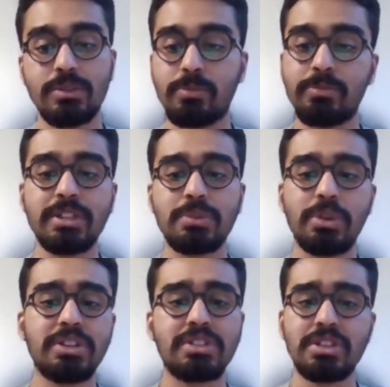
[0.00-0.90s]
So that's
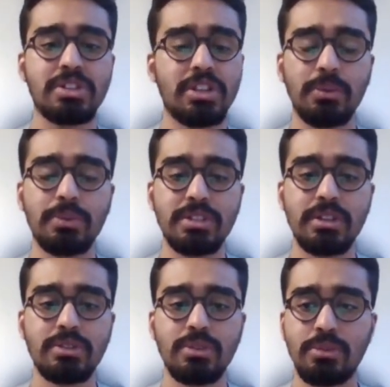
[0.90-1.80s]
one distinction I would
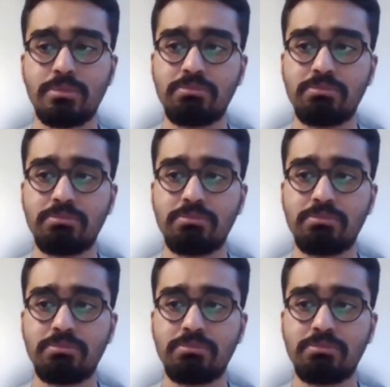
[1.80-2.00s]
say. So